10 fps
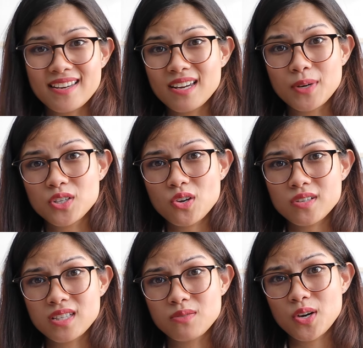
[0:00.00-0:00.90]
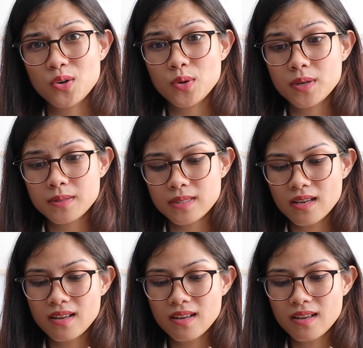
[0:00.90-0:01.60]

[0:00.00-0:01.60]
I get my shots, it's very crisp,